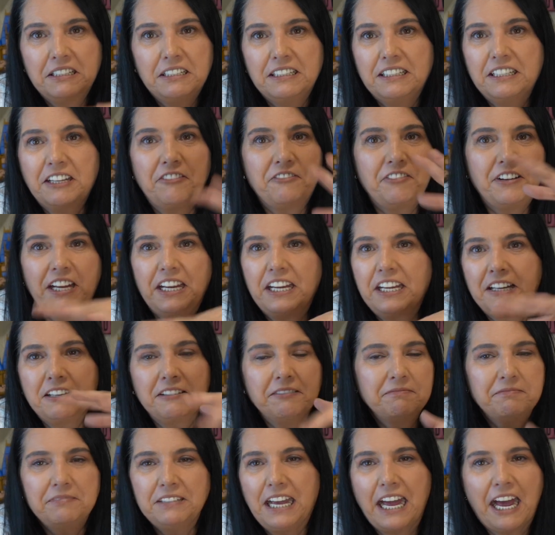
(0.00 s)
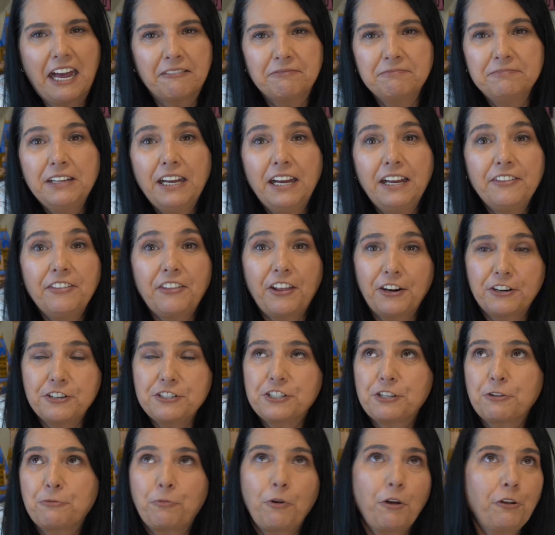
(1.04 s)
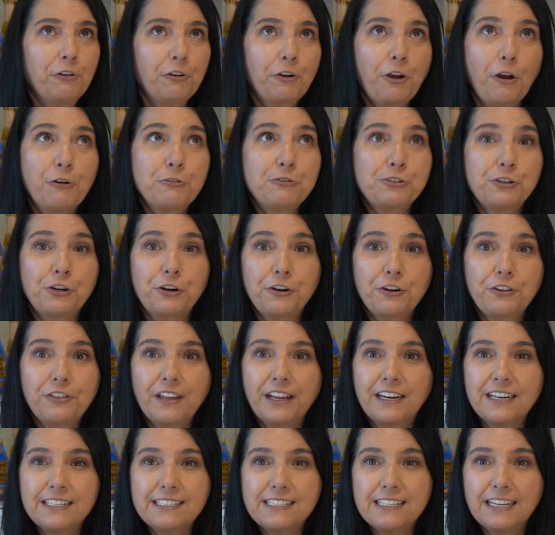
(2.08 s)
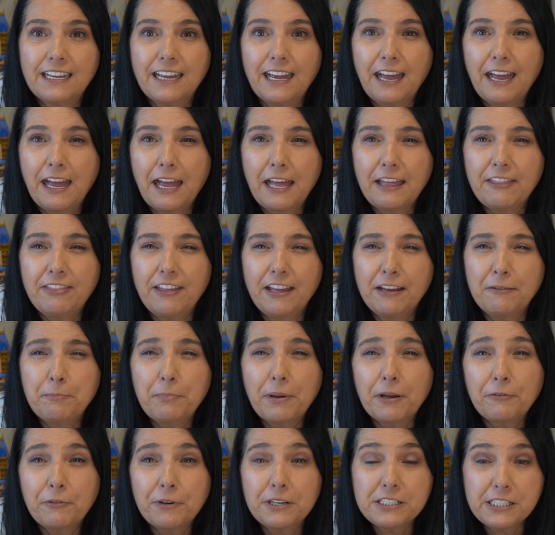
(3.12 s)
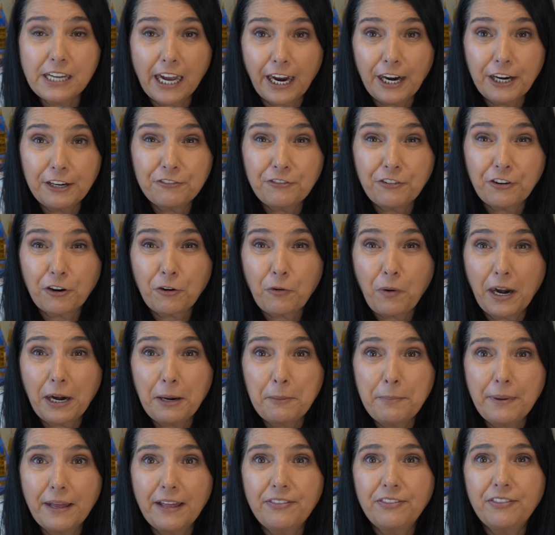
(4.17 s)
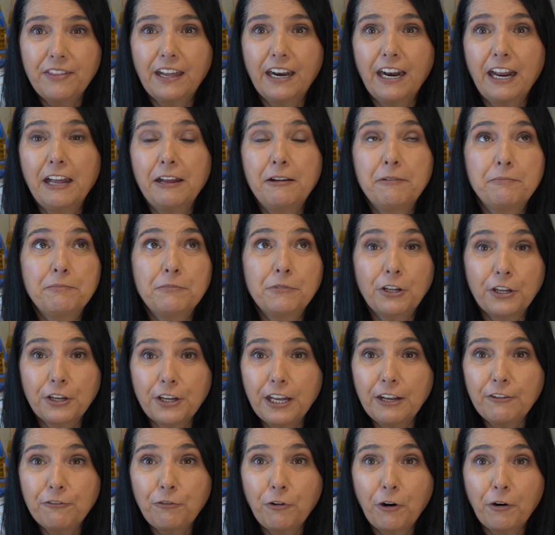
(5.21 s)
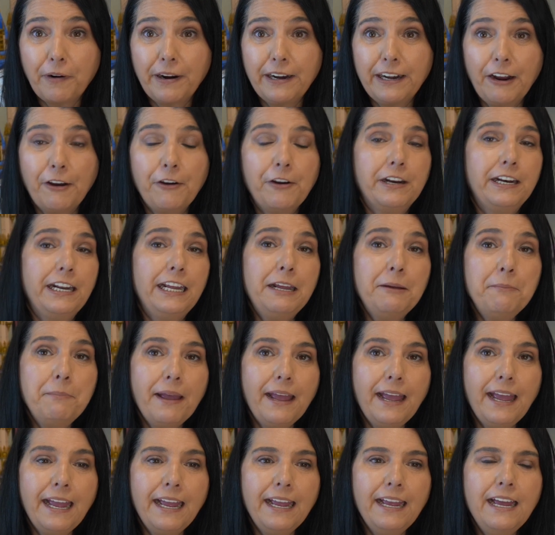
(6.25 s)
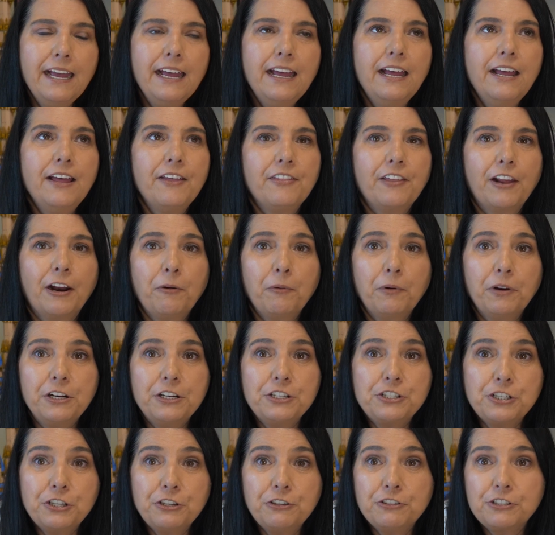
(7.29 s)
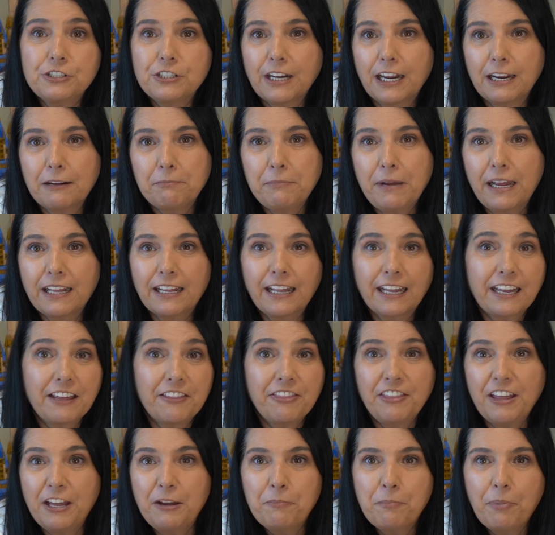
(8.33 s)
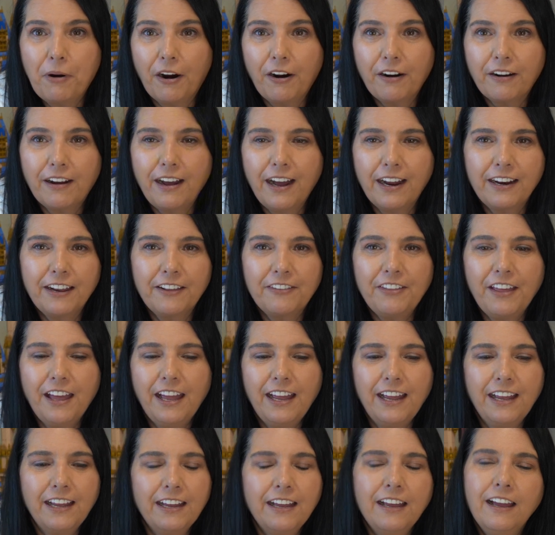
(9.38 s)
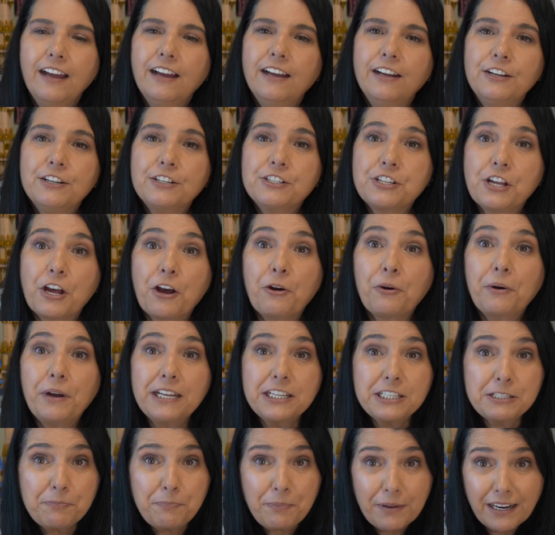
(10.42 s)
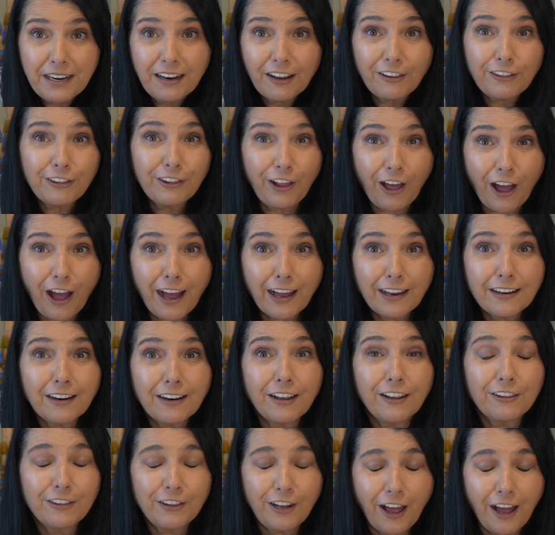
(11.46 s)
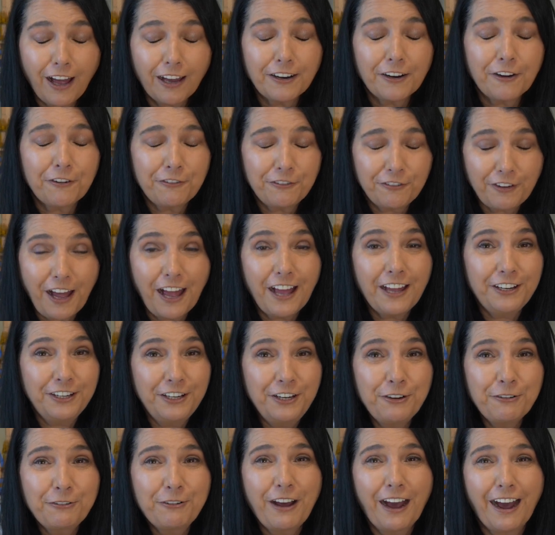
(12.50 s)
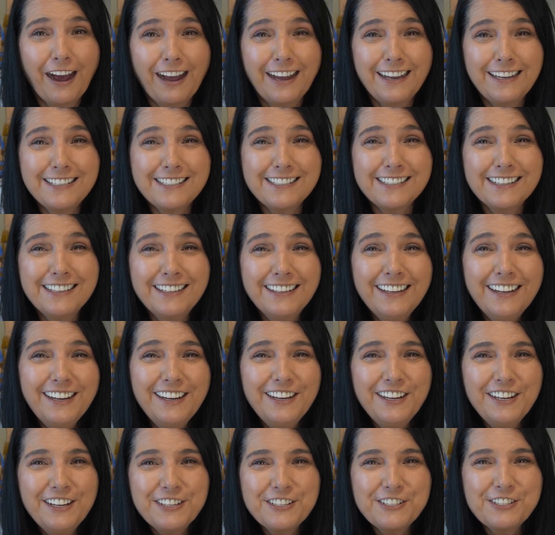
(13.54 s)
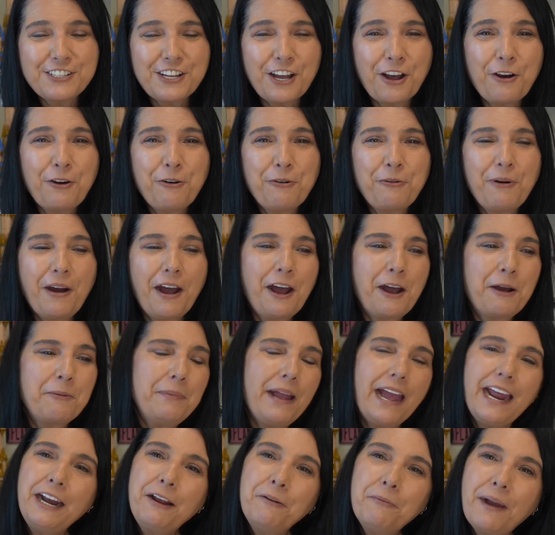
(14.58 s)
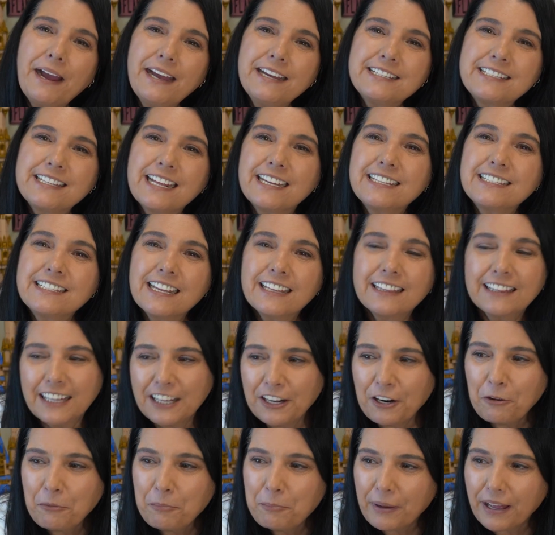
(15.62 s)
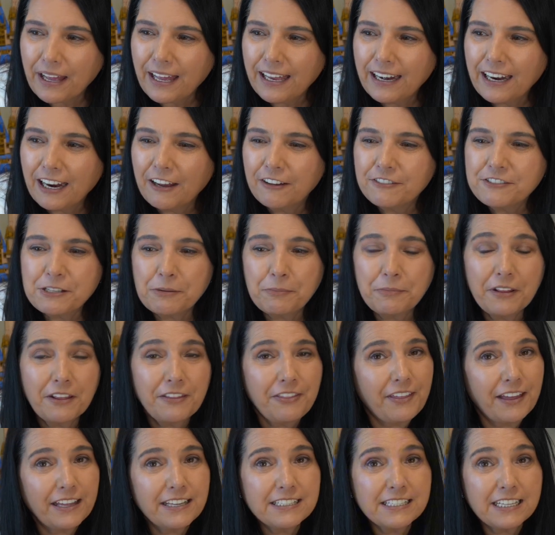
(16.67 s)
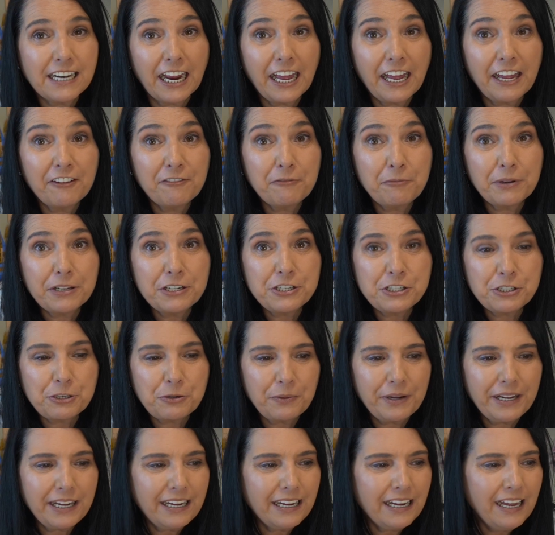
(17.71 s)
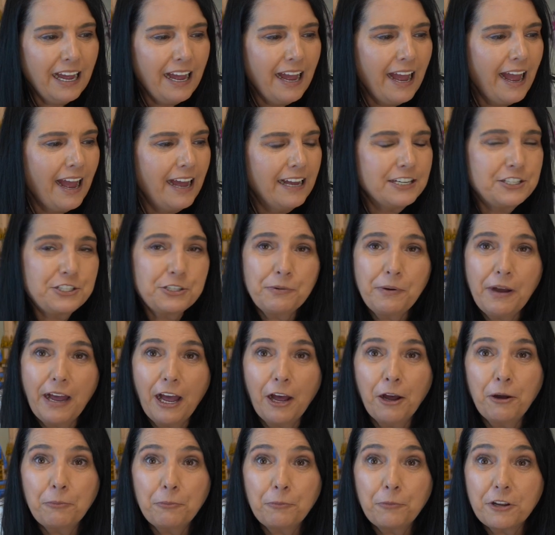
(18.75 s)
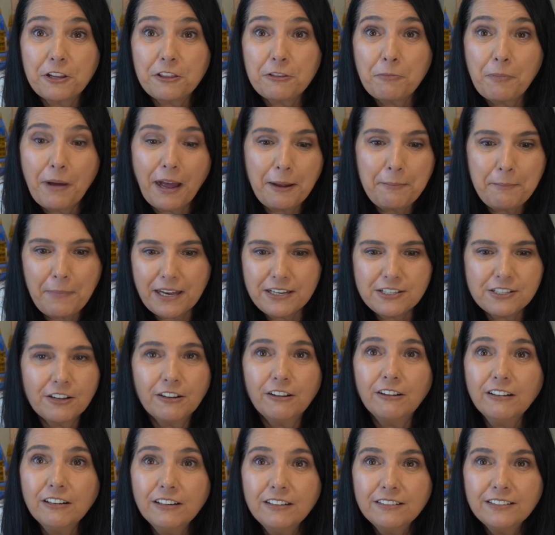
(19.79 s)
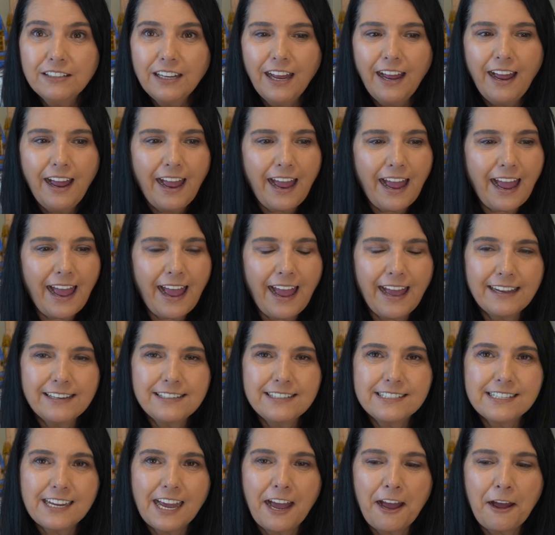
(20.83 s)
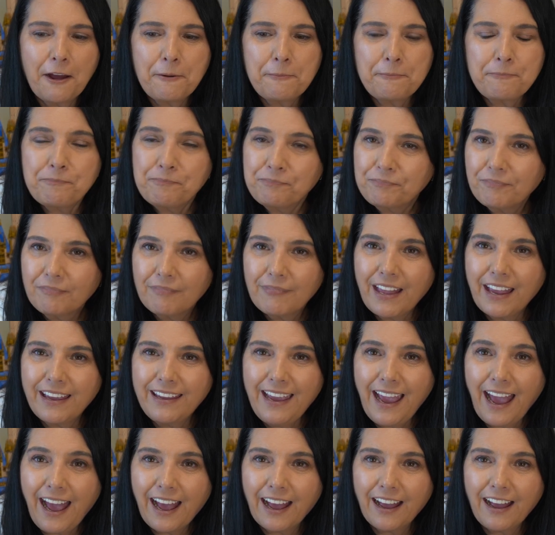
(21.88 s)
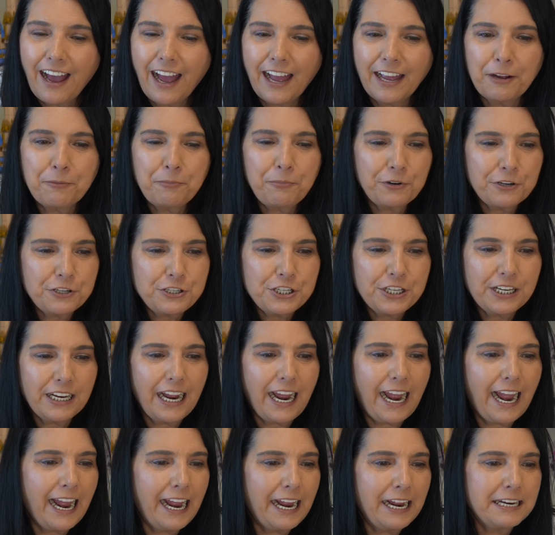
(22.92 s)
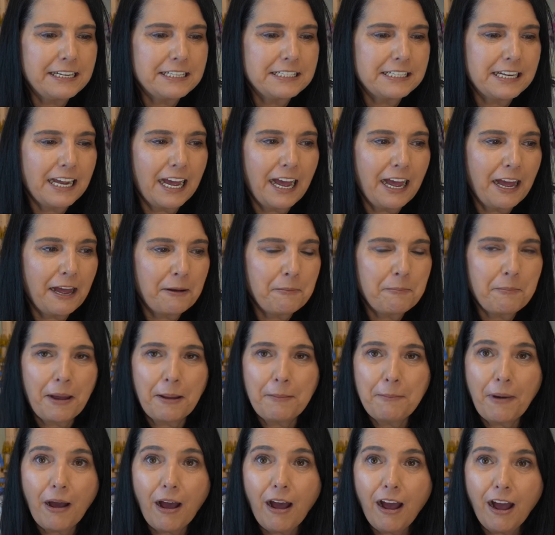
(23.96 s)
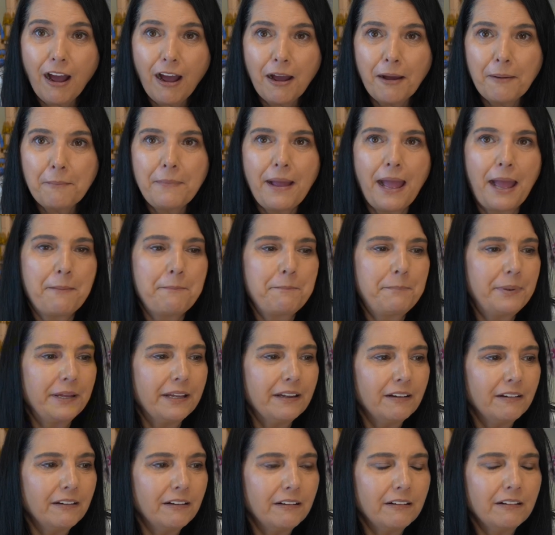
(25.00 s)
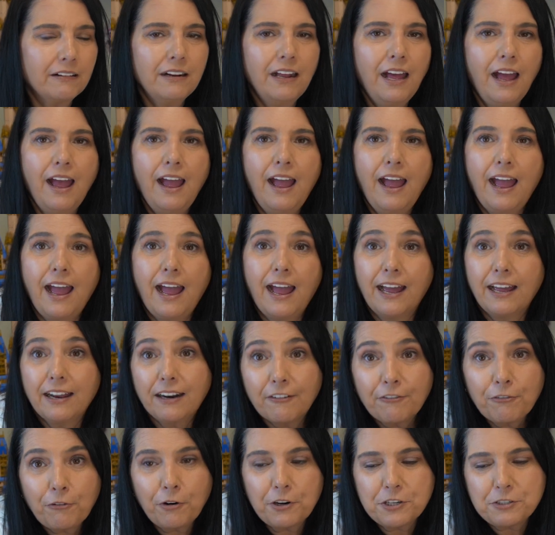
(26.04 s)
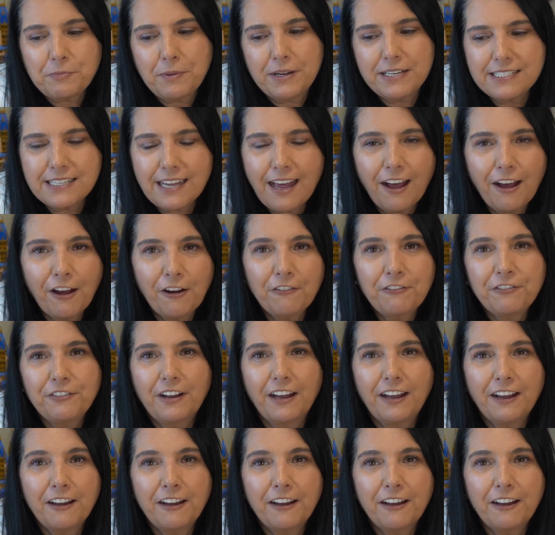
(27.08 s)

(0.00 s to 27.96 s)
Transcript: living. Yeah, there's a roller coaster that is I think been retired for quite a bit that I'm looking for right now on eBay that I want to do to like make like a theme park kind of thing. So it's been a lot of fun, you guys. So anyways, that's a little bit of some of the things that I have been doing to help with my mental. And yeah, I appreciate my mom and Bill and of course myself